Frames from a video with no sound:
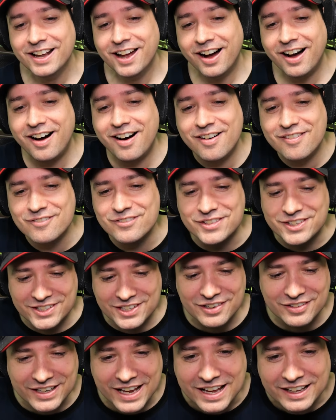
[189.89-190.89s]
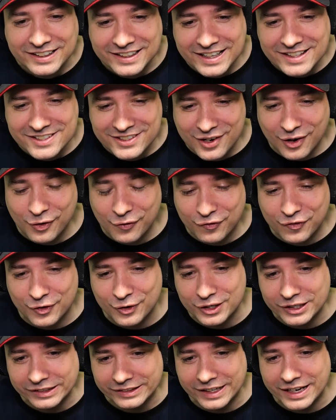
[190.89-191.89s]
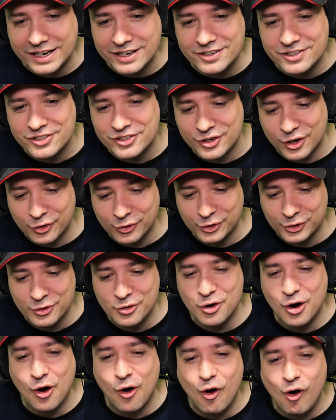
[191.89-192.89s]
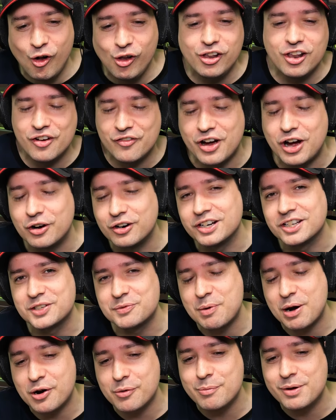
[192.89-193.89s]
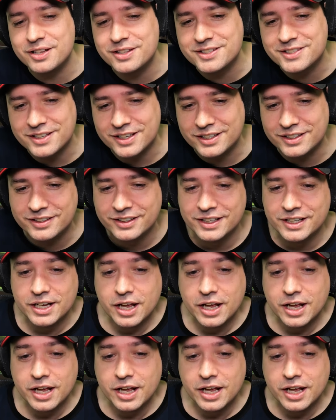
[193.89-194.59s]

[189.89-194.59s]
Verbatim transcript: Um, so yeah, let's go for it and show you all of our experiments and